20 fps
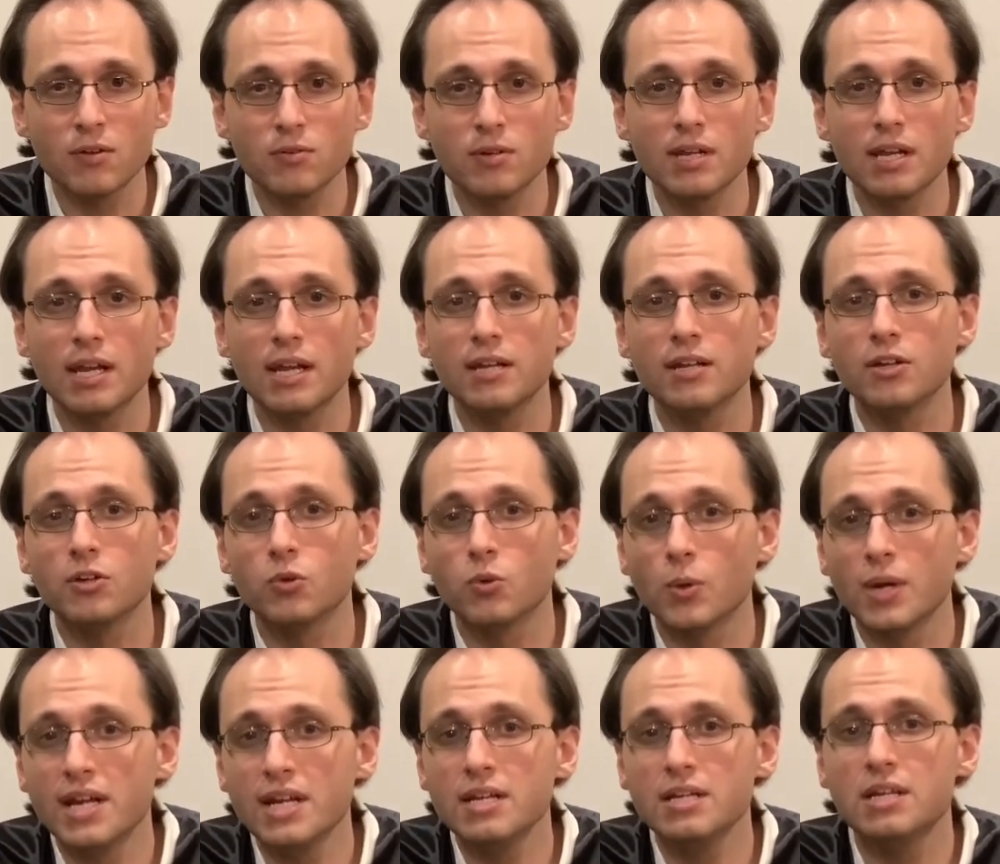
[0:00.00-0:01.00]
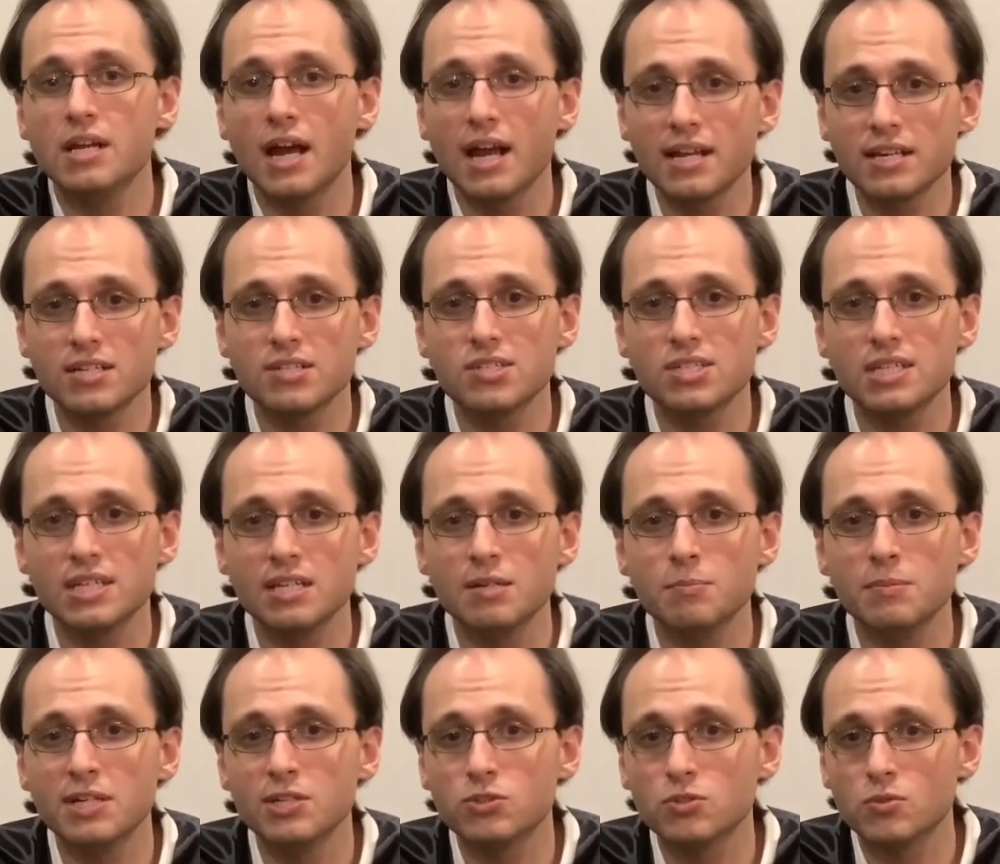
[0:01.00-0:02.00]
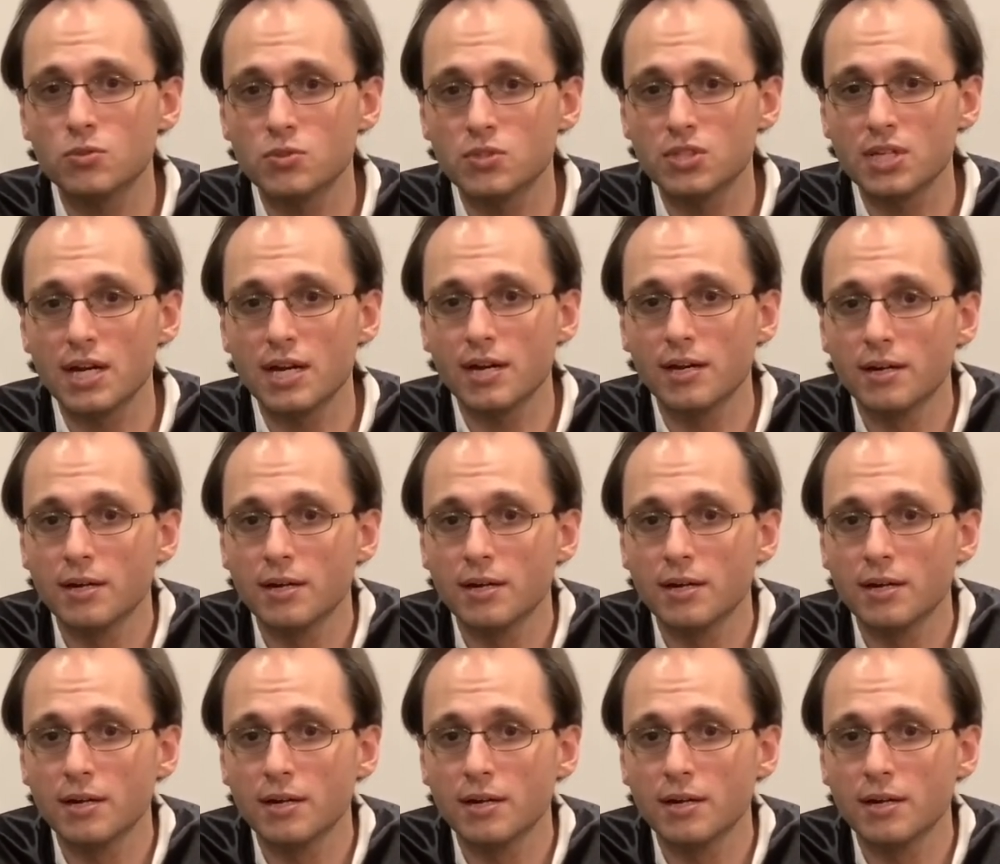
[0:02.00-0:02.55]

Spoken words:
and agreed not to send missiles there.